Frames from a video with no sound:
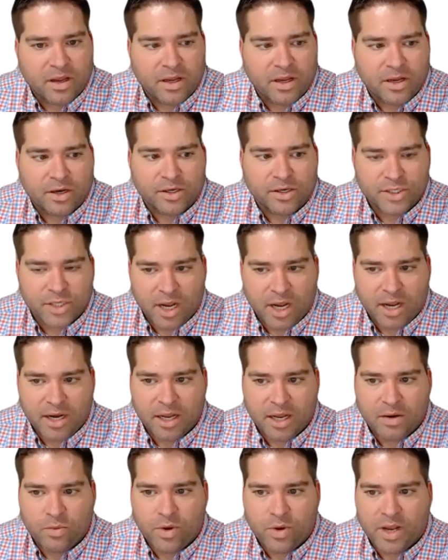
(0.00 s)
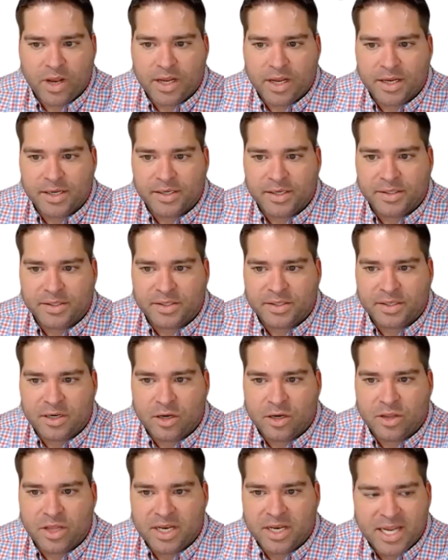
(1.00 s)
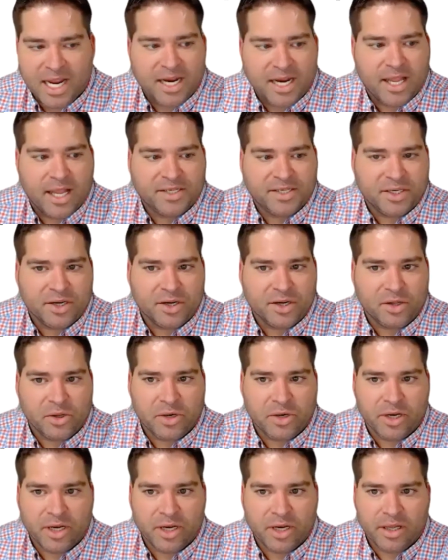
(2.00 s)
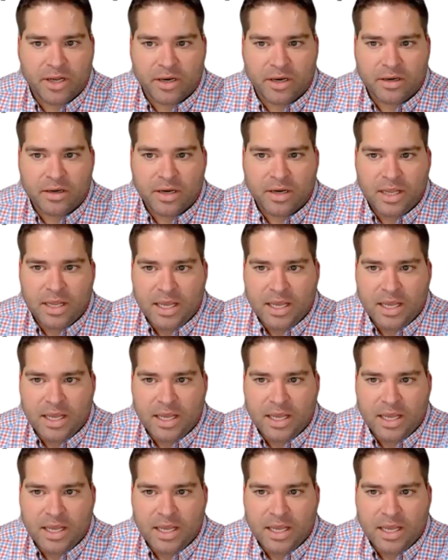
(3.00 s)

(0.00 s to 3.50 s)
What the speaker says: your JWT and what is the data that's included in there.